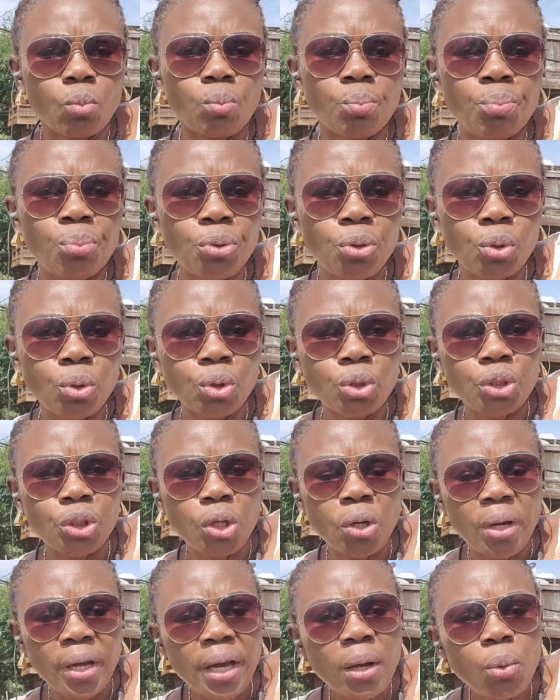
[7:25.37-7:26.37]
build
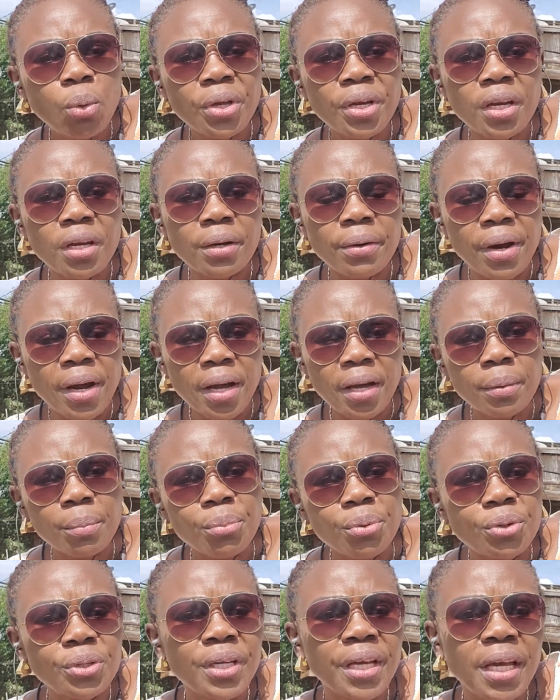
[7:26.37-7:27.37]
your equity, right?
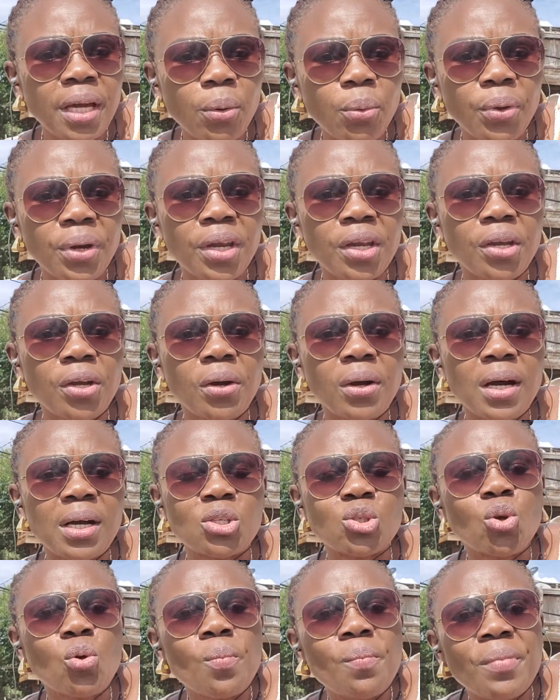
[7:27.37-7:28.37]
Build the equity in your
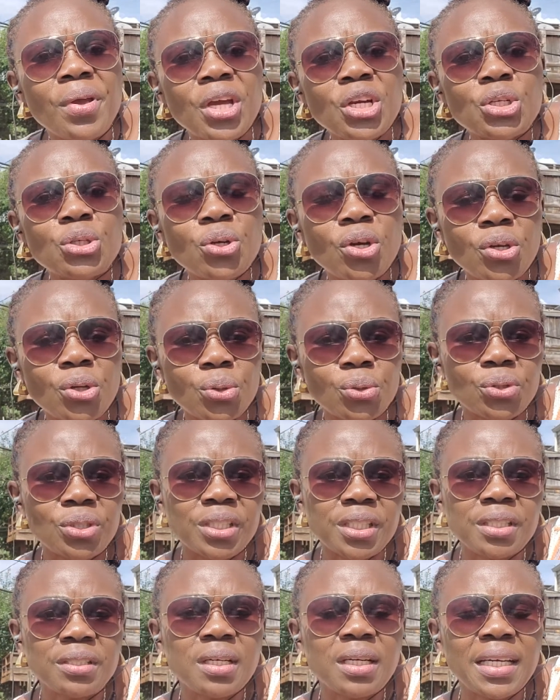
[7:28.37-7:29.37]
house. So make sure you
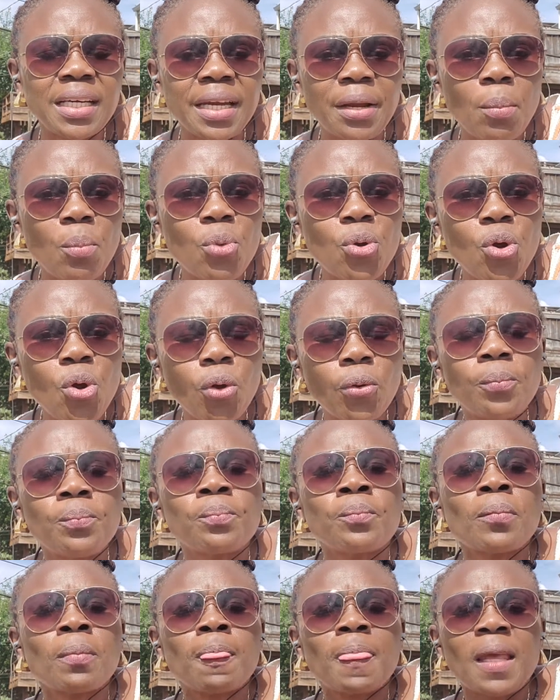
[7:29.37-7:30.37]
did let them know
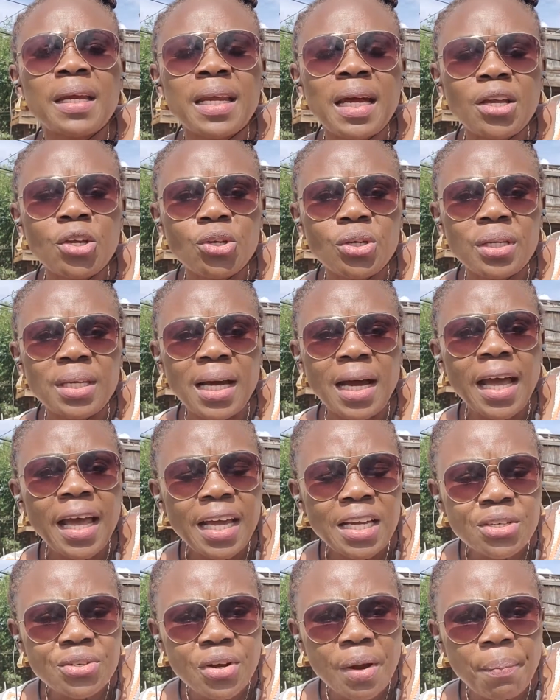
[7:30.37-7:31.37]
that that
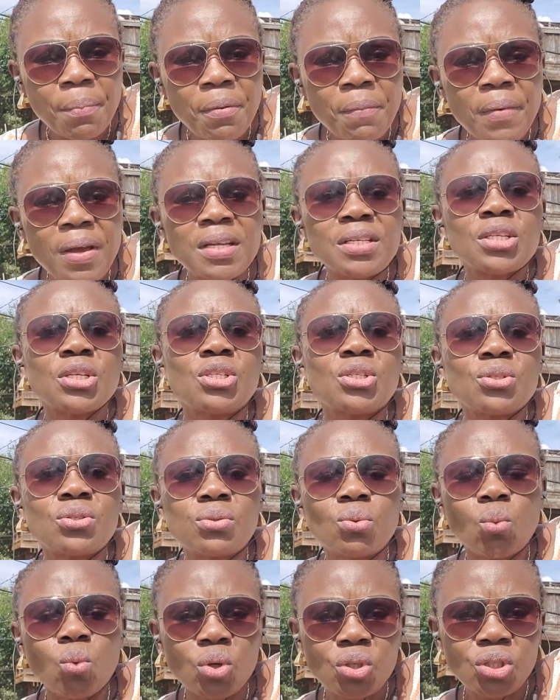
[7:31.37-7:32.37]
extra payment
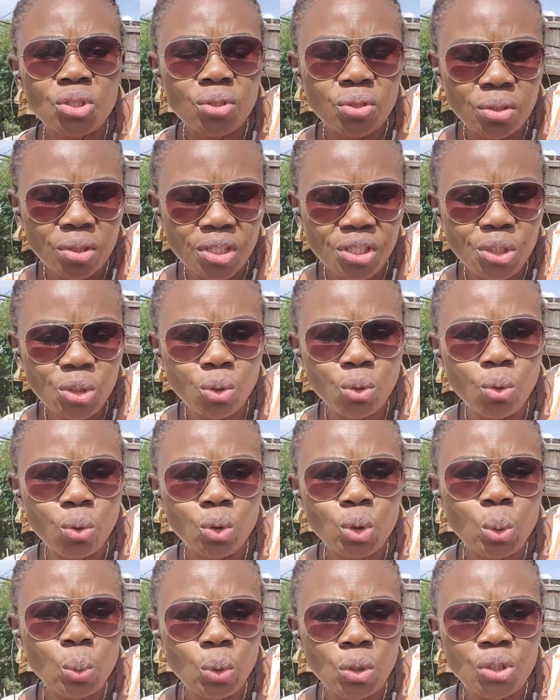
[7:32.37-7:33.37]
needs to go
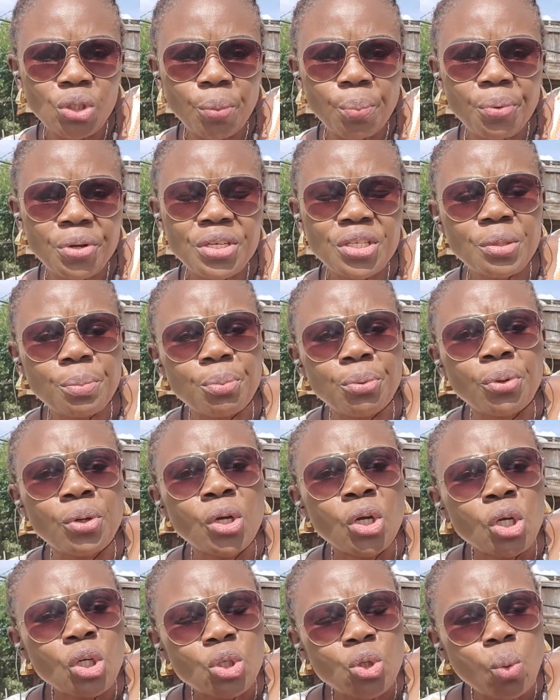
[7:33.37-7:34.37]
towards your principal.
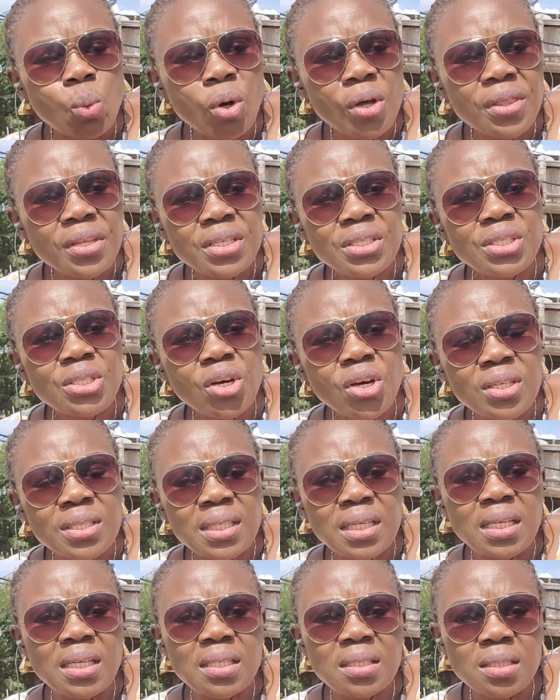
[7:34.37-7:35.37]
So what this does
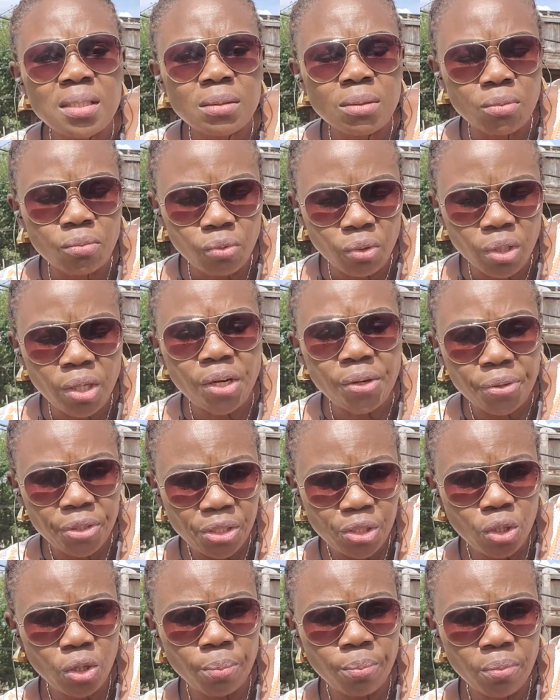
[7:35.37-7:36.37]
is
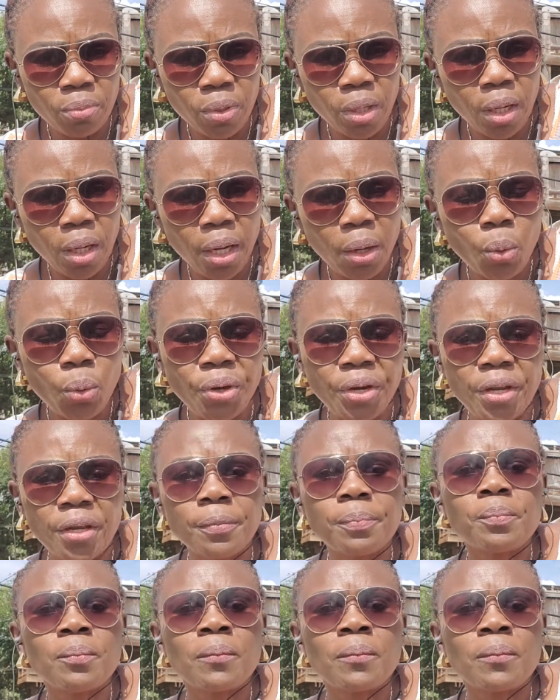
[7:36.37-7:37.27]
increase your equity,